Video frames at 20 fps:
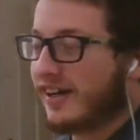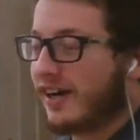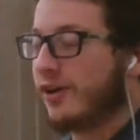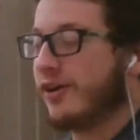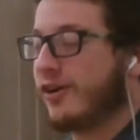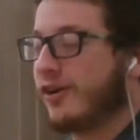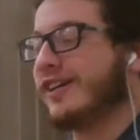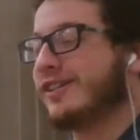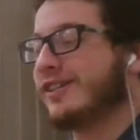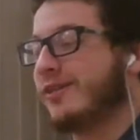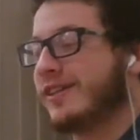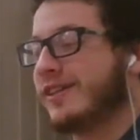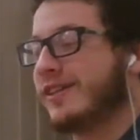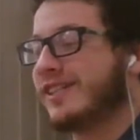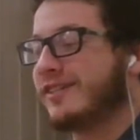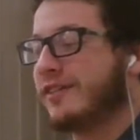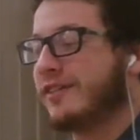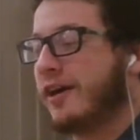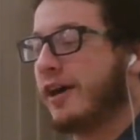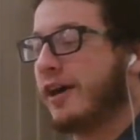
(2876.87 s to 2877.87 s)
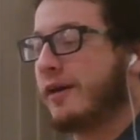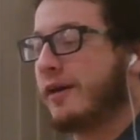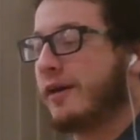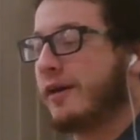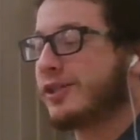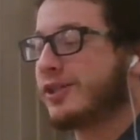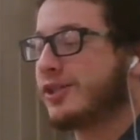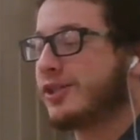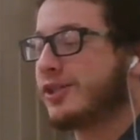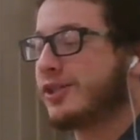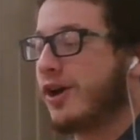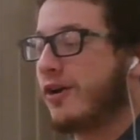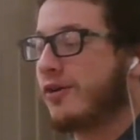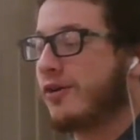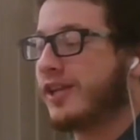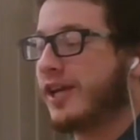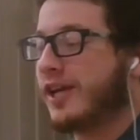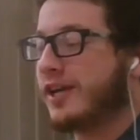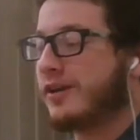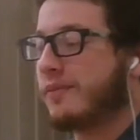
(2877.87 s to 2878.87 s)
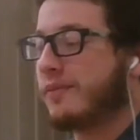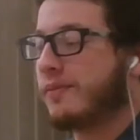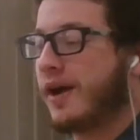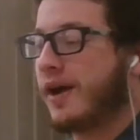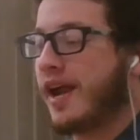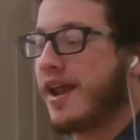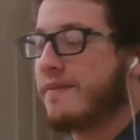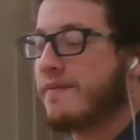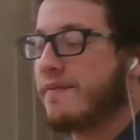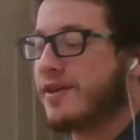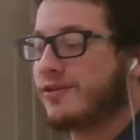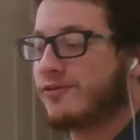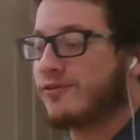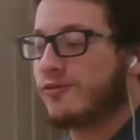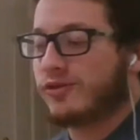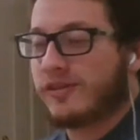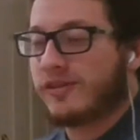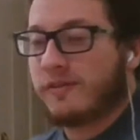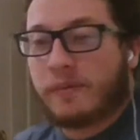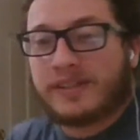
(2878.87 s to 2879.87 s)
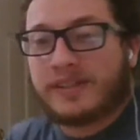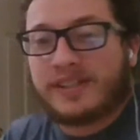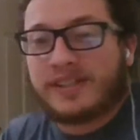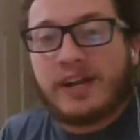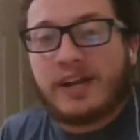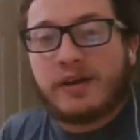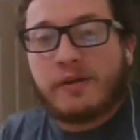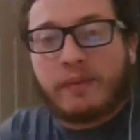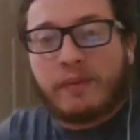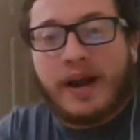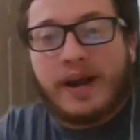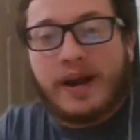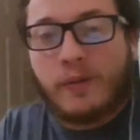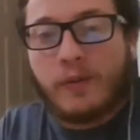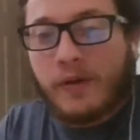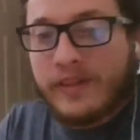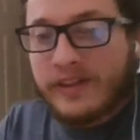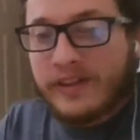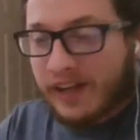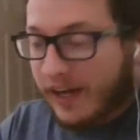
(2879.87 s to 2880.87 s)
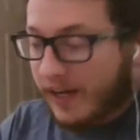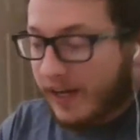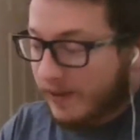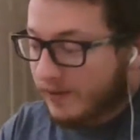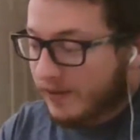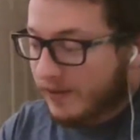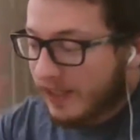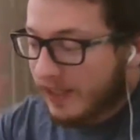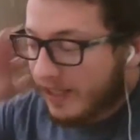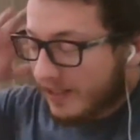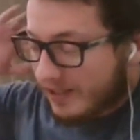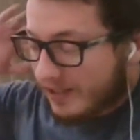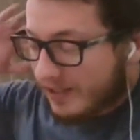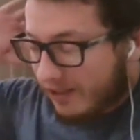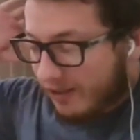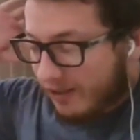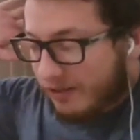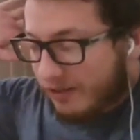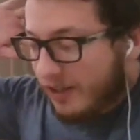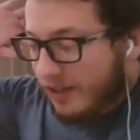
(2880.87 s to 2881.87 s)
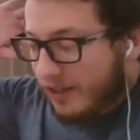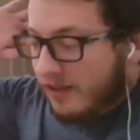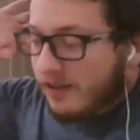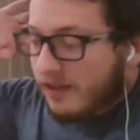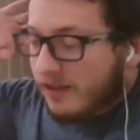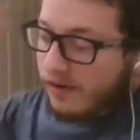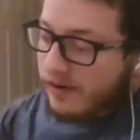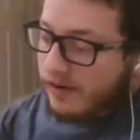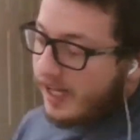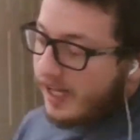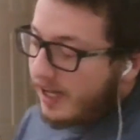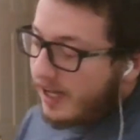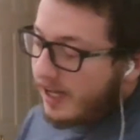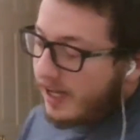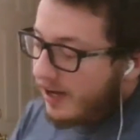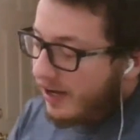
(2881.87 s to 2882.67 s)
Okay, so I said Almas, Joe, Daniel Bryan, Miz, and Rusev. But Daniel Bryan won the title. So, okay.